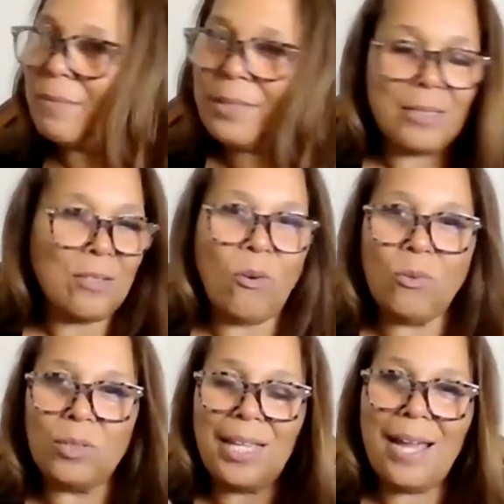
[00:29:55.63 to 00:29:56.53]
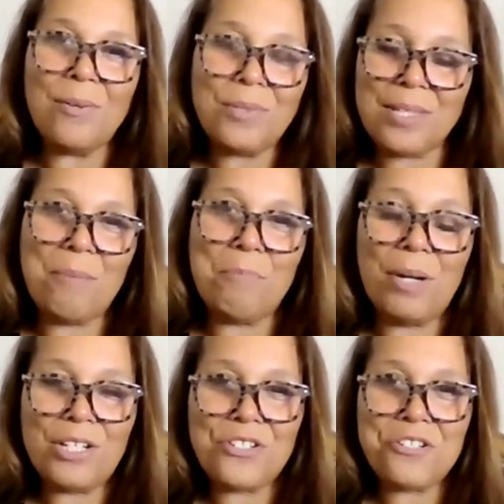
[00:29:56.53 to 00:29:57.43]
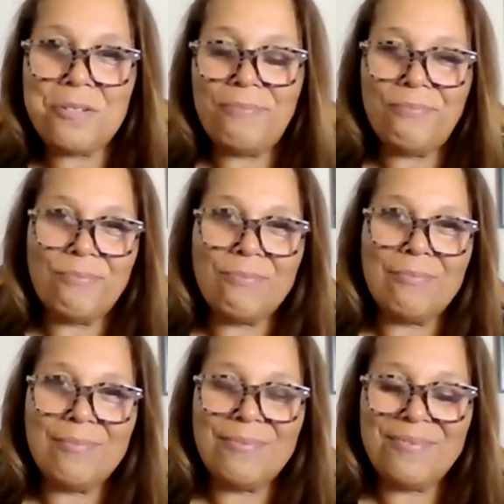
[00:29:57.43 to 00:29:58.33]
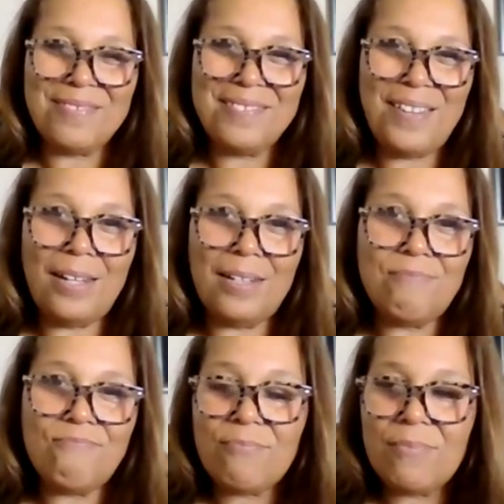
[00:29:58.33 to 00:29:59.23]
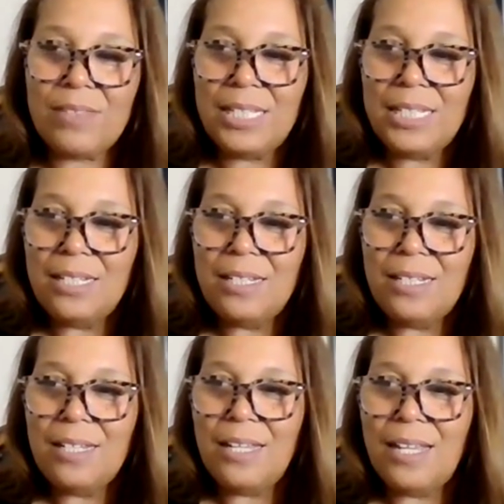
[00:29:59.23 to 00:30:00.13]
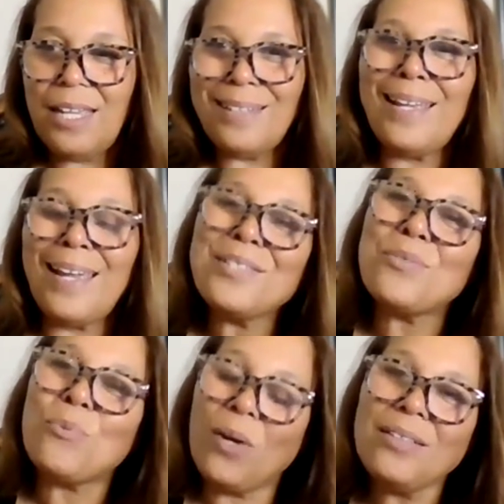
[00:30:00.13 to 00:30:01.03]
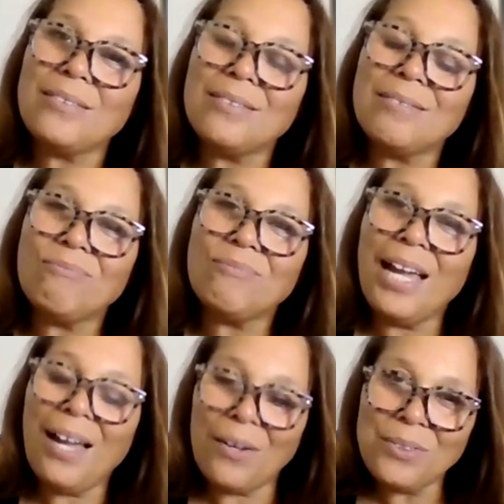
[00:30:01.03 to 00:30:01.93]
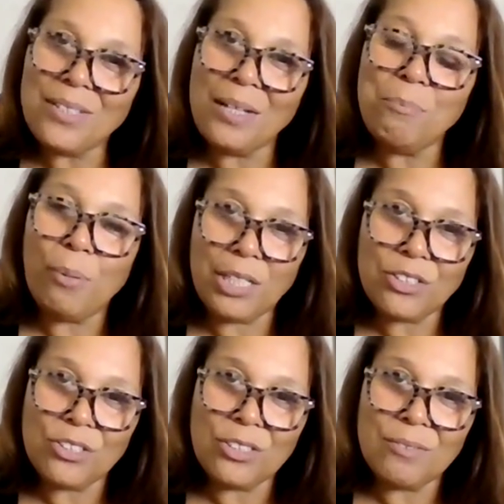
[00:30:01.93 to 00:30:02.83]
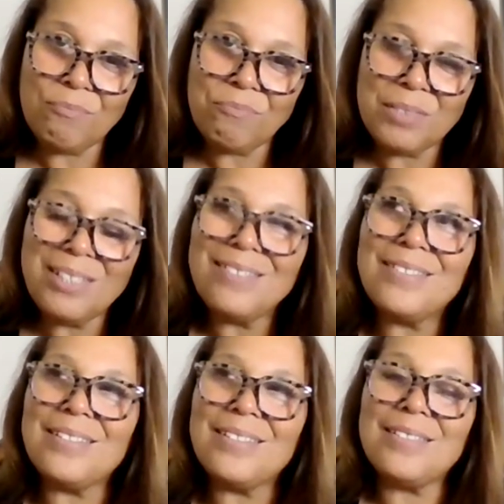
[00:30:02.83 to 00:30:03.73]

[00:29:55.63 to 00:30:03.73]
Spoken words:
is only outside pressure, right? And guess what? Outside pressure does